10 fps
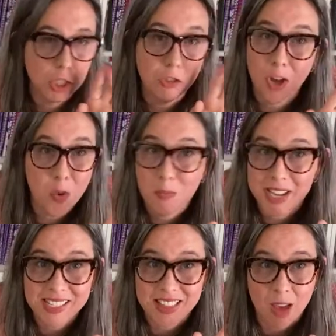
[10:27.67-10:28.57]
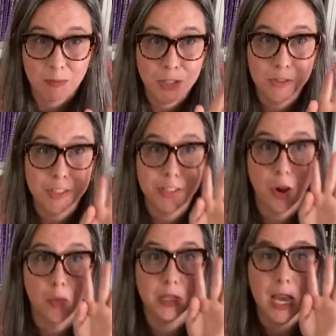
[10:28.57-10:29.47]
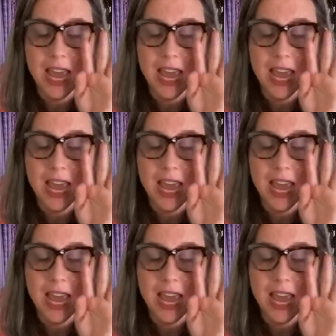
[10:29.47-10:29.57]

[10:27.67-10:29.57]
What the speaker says: You don't mix them, you just don't.